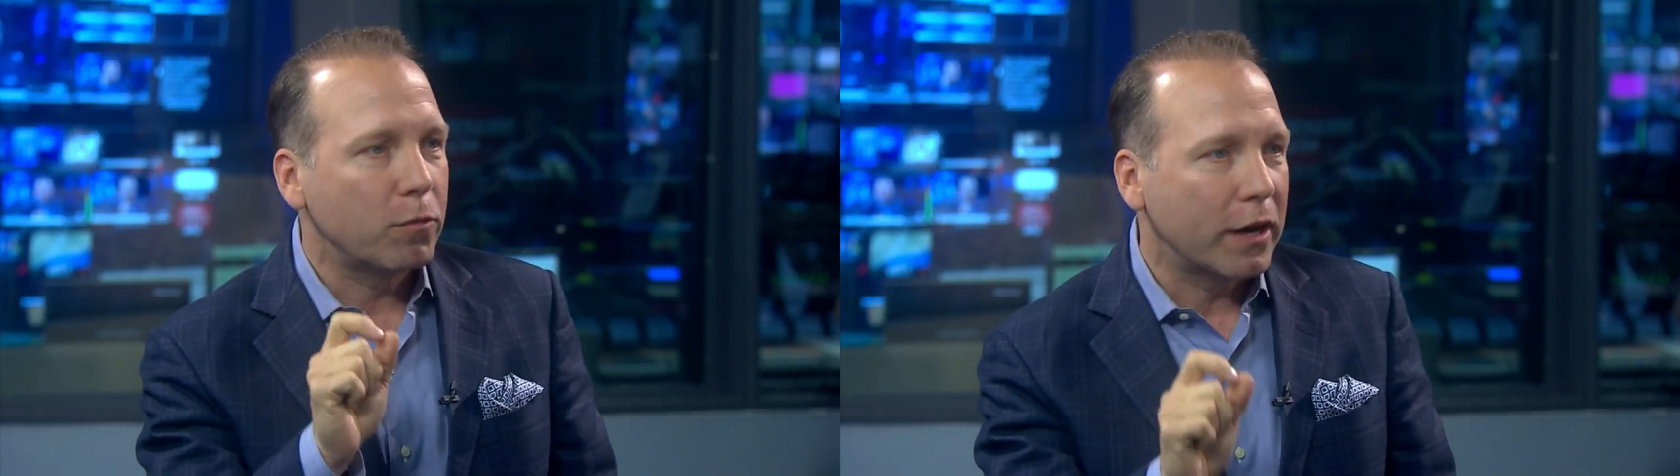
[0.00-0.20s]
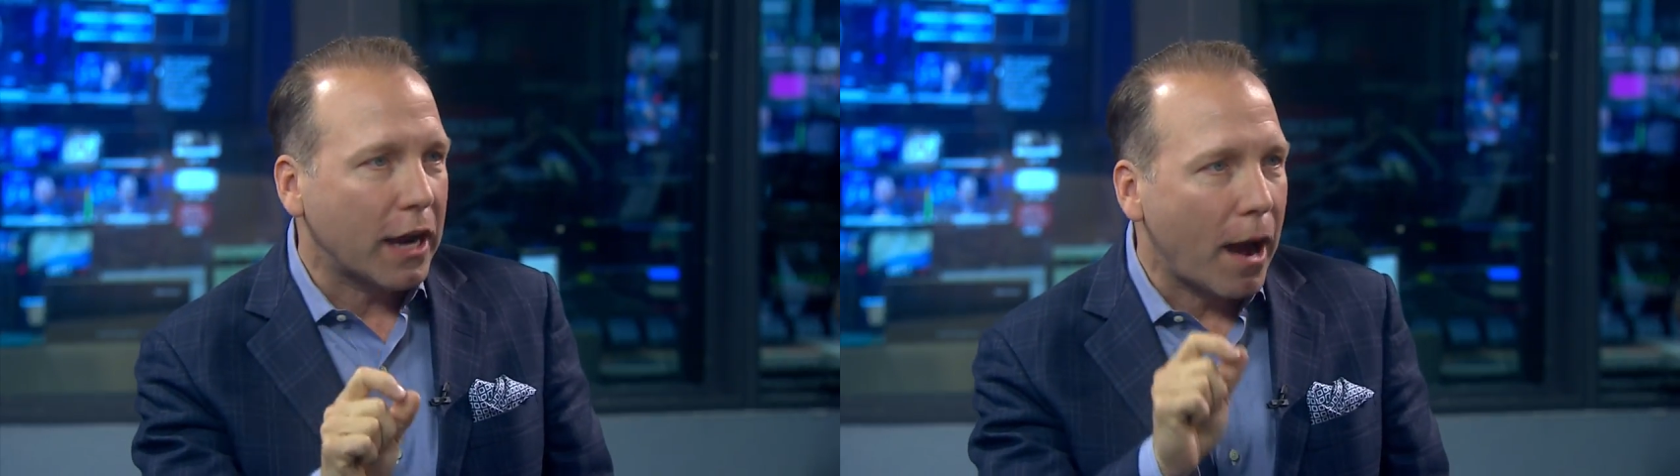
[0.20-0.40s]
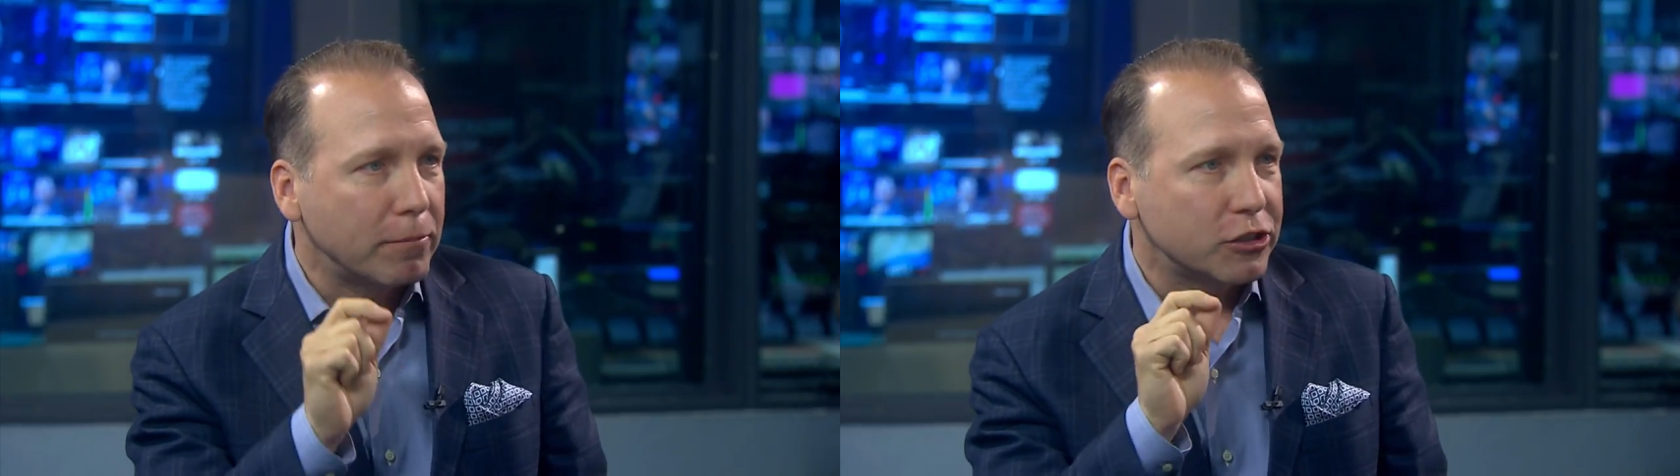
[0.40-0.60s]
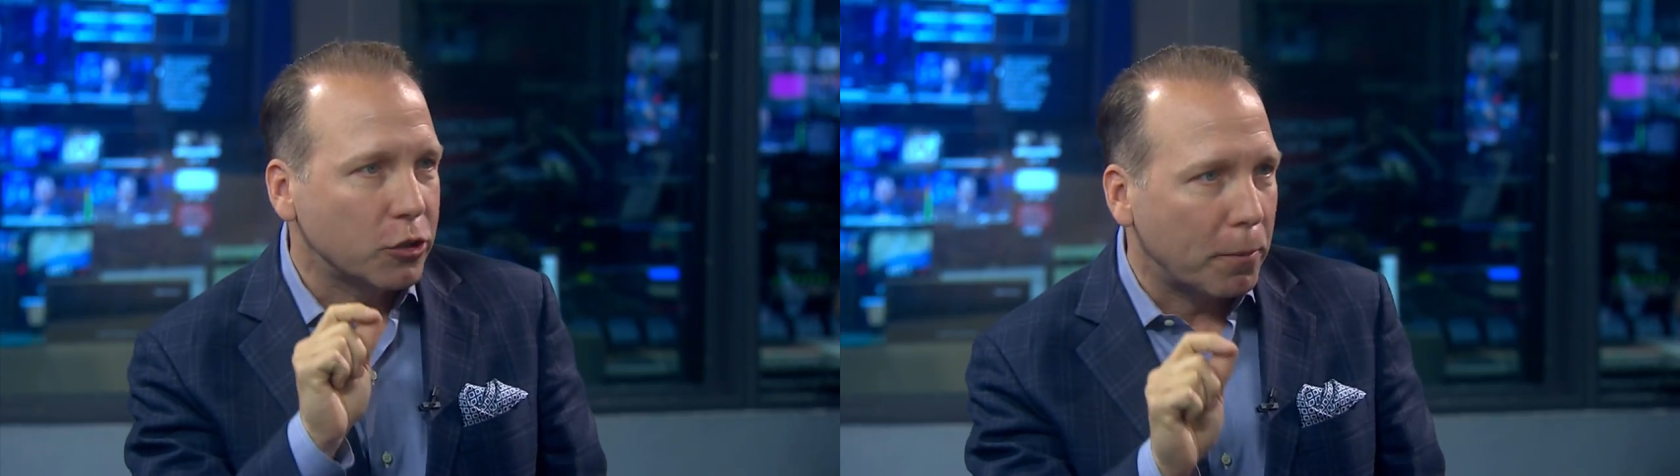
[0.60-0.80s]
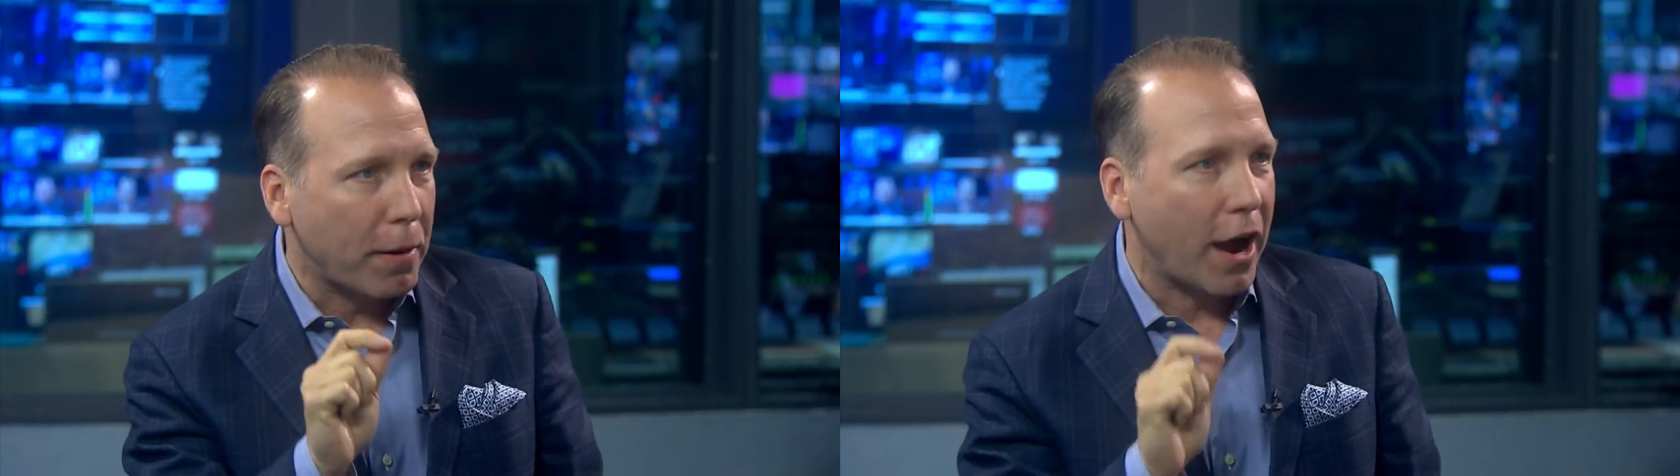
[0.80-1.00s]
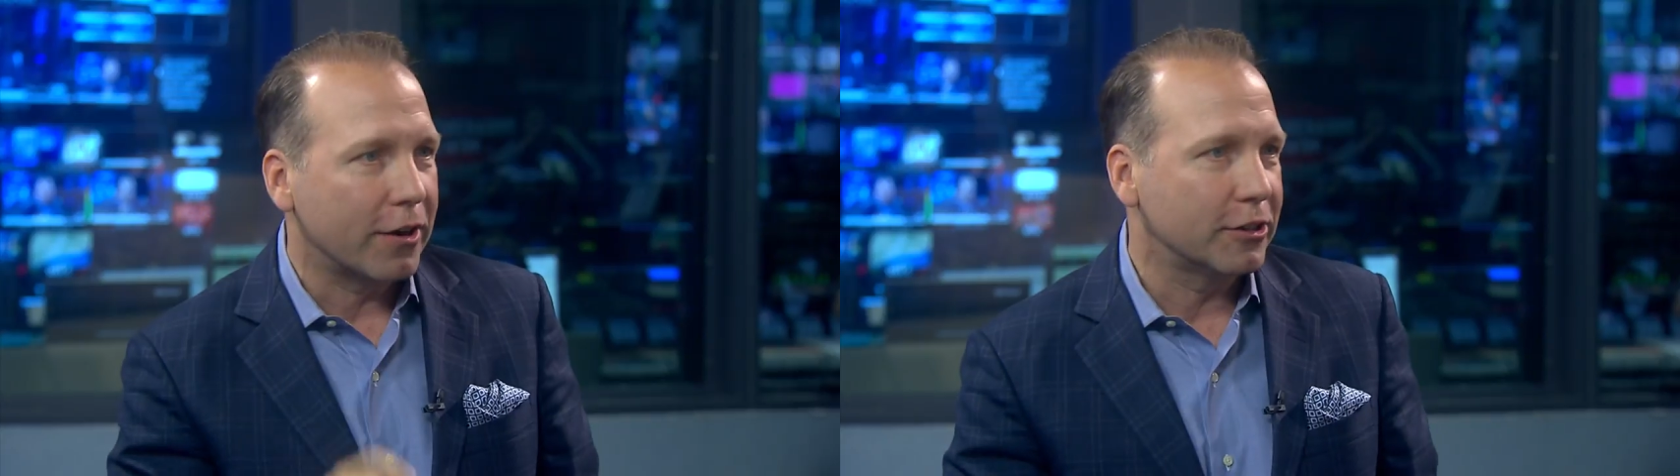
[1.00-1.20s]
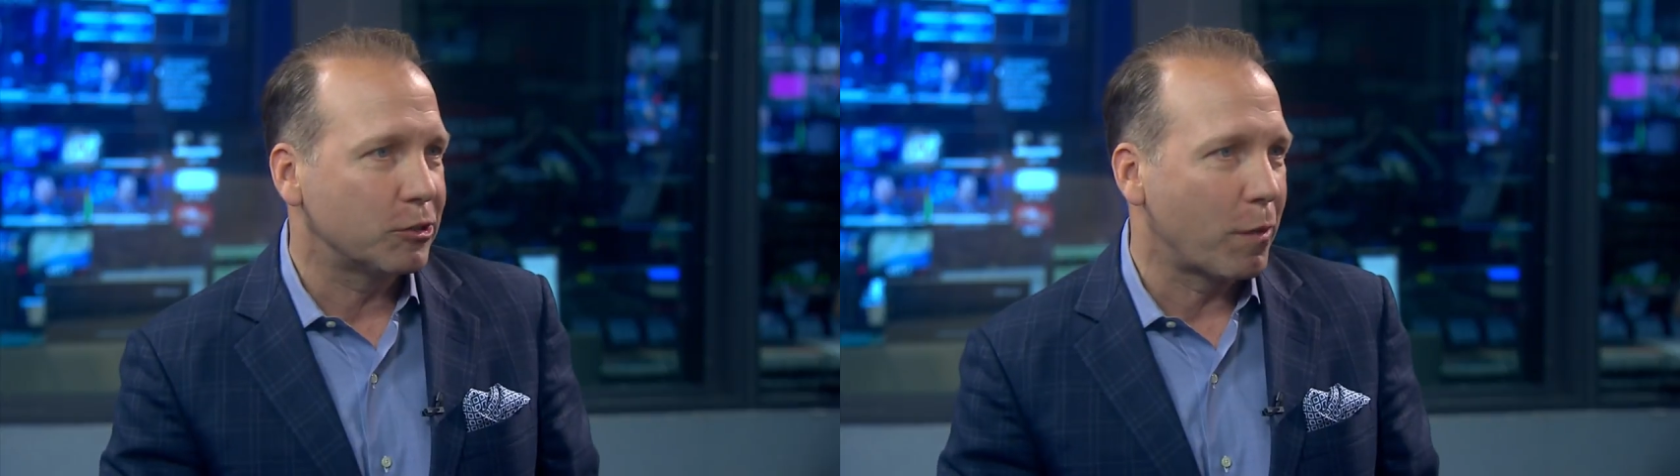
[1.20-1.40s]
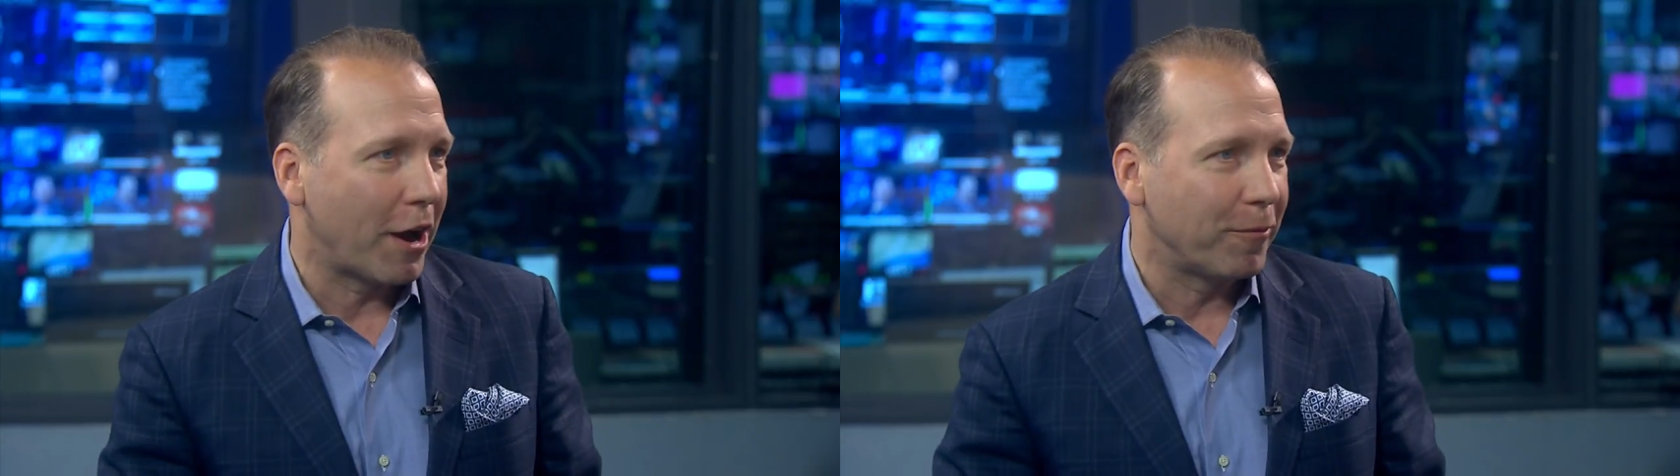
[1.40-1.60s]
when it comes to a buyer
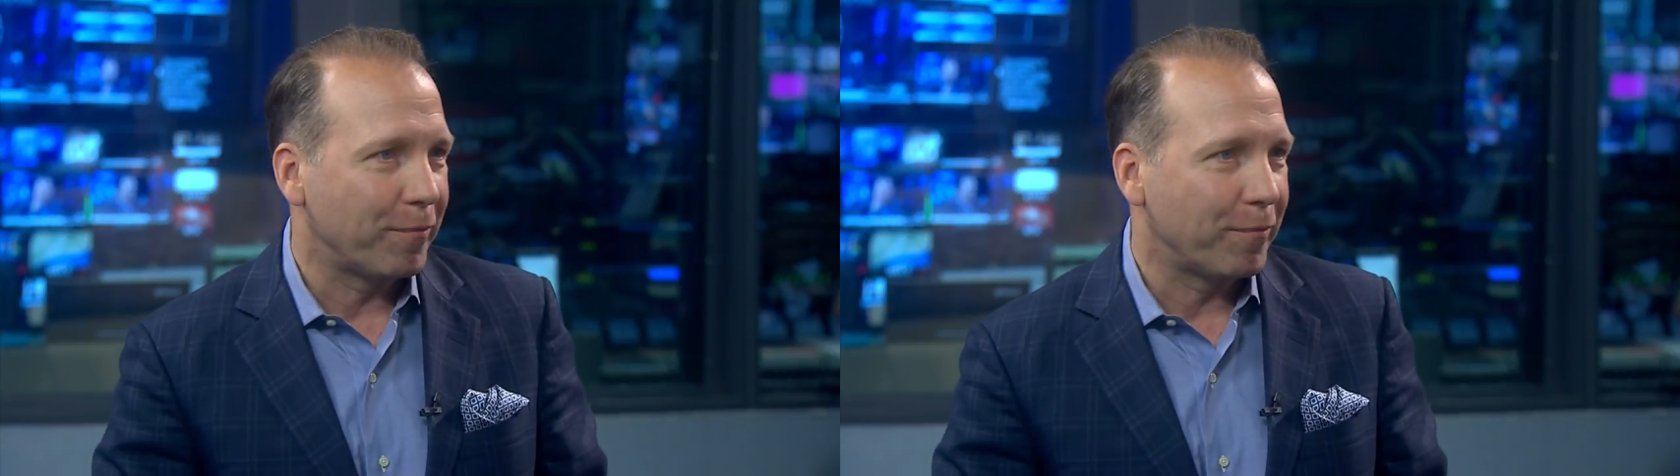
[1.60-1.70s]
as well.